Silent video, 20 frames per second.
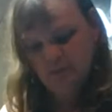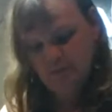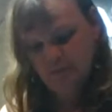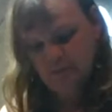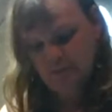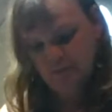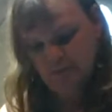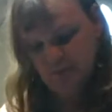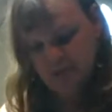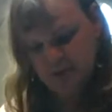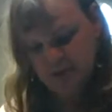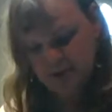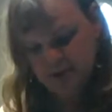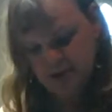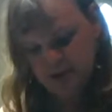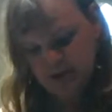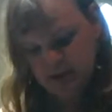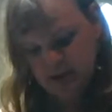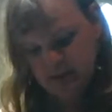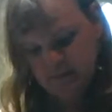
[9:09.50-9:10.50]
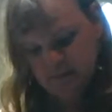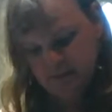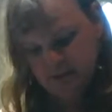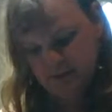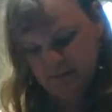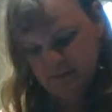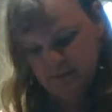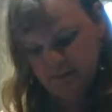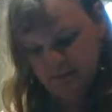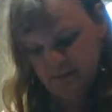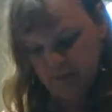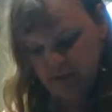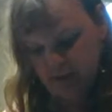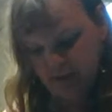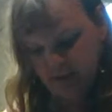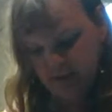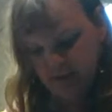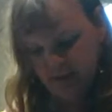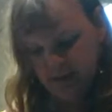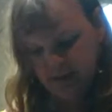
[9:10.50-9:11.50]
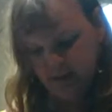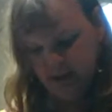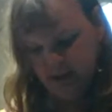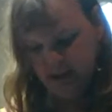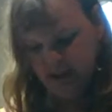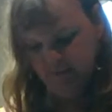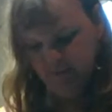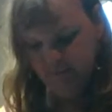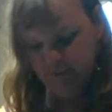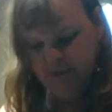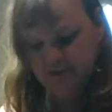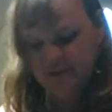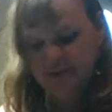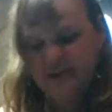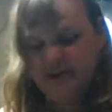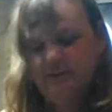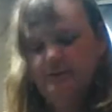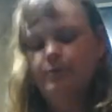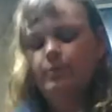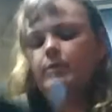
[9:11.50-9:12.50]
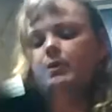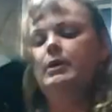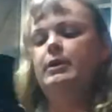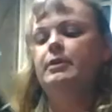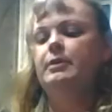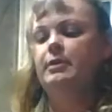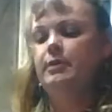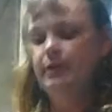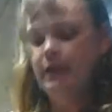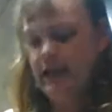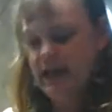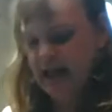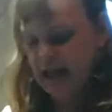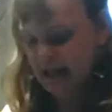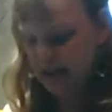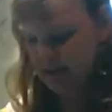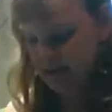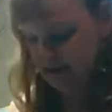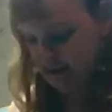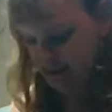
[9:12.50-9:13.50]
let's see, that was up to what? Halfway to that door, the lock.